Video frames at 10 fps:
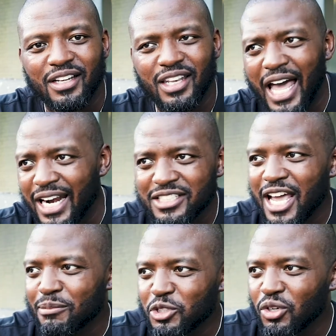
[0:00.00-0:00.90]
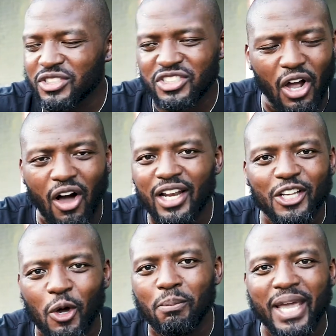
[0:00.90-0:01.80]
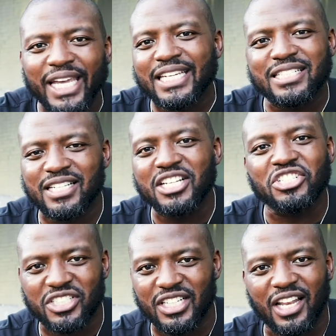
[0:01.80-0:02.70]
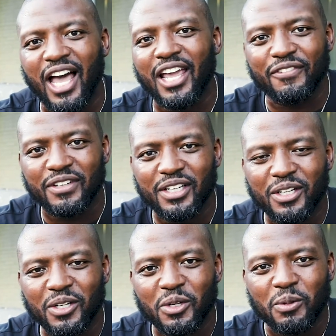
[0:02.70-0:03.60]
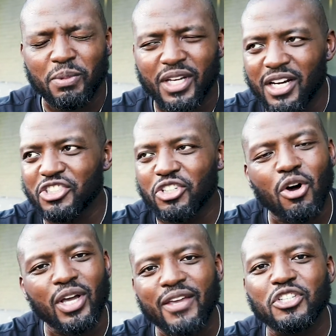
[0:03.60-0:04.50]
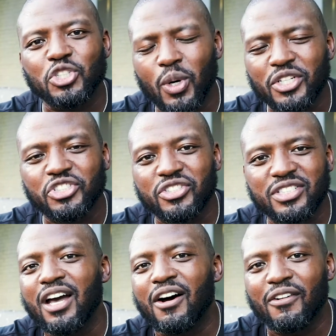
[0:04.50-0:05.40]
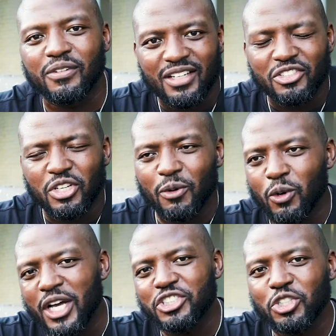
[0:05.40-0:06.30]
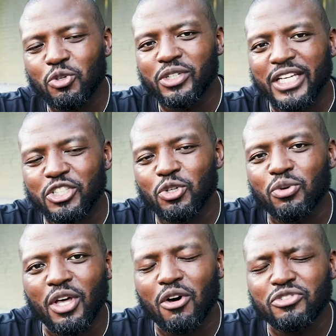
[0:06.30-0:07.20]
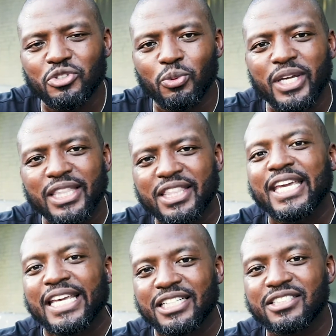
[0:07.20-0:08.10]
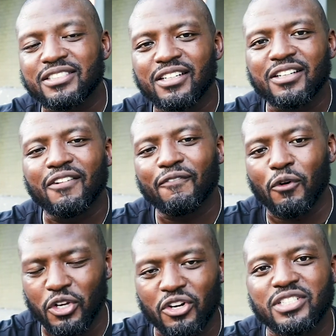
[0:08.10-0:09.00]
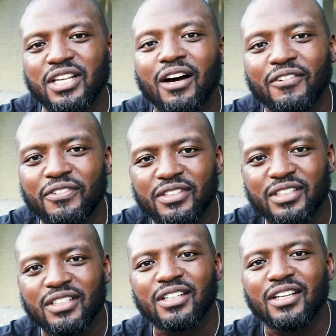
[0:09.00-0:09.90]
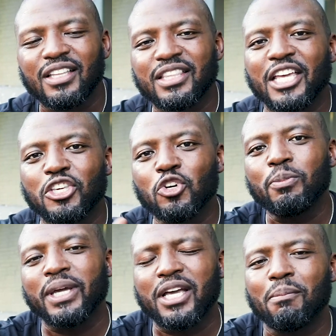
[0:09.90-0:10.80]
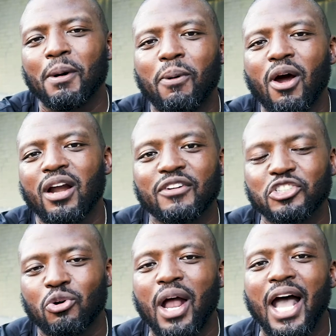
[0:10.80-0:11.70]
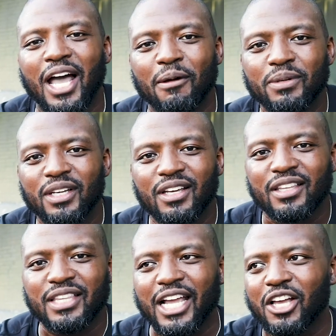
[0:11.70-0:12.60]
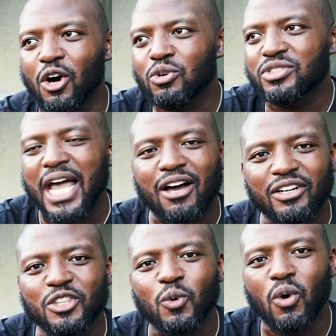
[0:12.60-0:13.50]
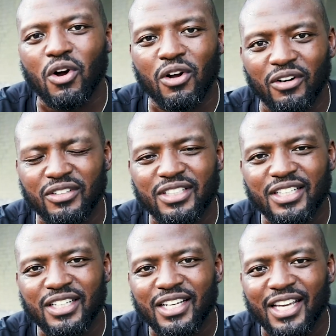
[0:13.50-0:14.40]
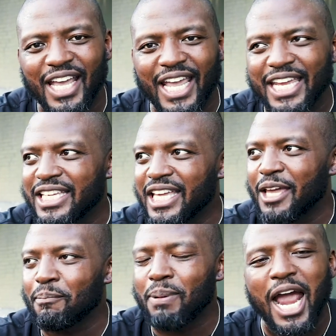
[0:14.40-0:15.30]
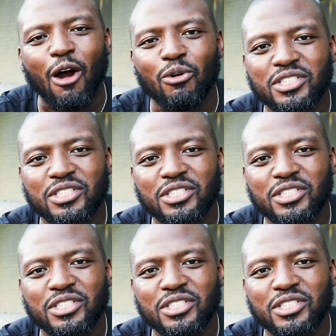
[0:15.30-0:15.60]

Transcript: A lot of times you're stalling on making decisions in life because you don't even trust yourself. But once you can do those three things for yourself, then you become a part of a tribe that goes out in the world and empowers